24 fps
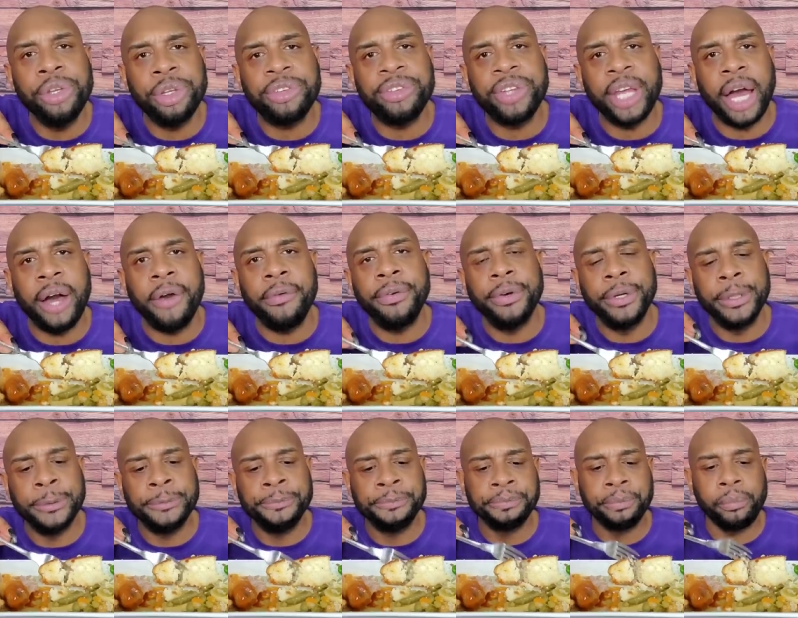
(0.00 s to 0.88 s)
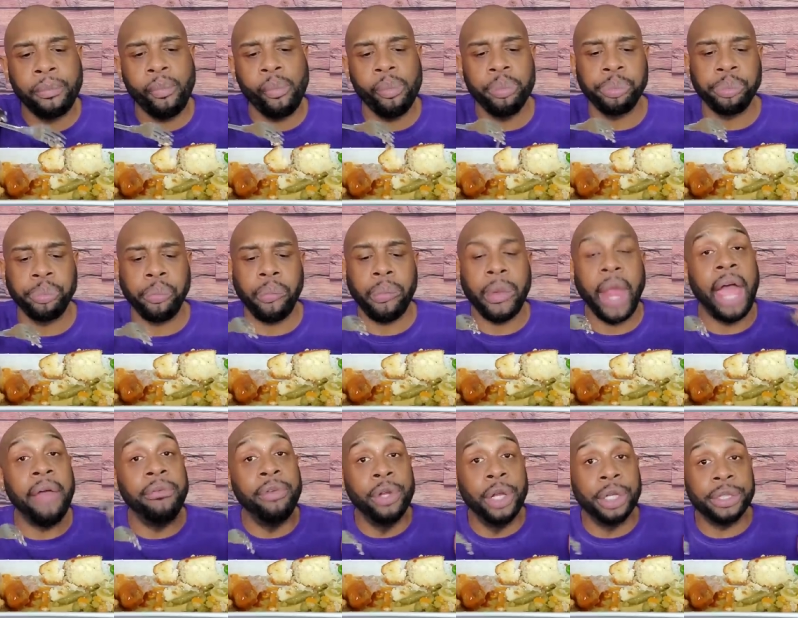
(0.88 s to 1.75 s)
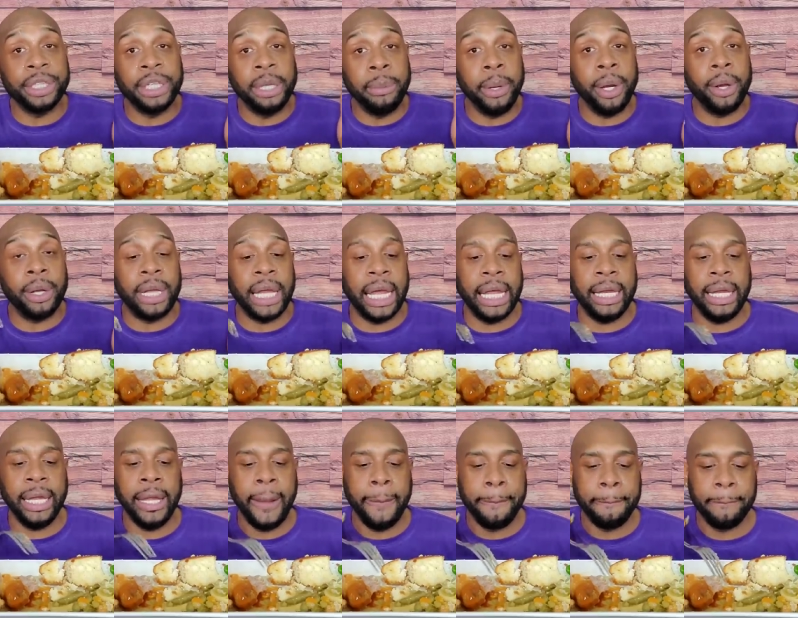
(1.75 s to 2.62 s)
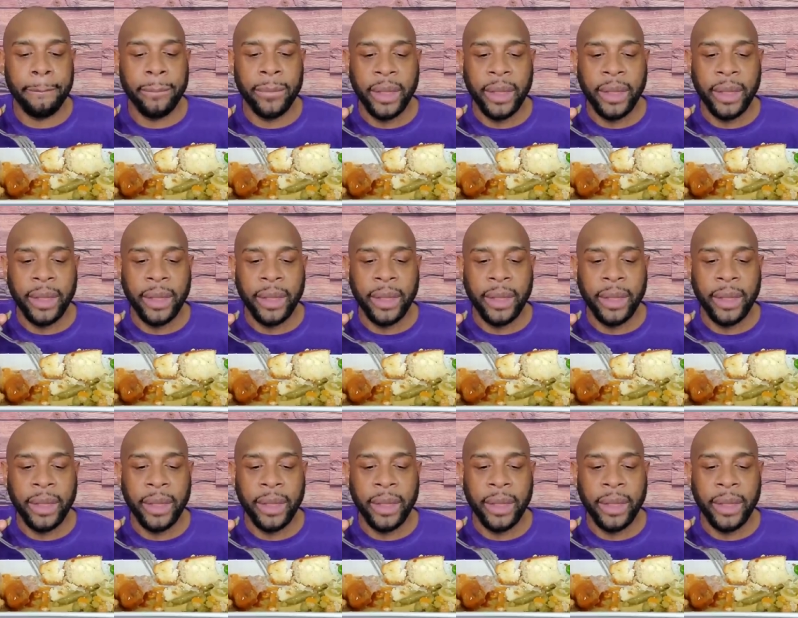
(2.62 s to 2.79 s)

yourself? Have you looked in the mirror lately?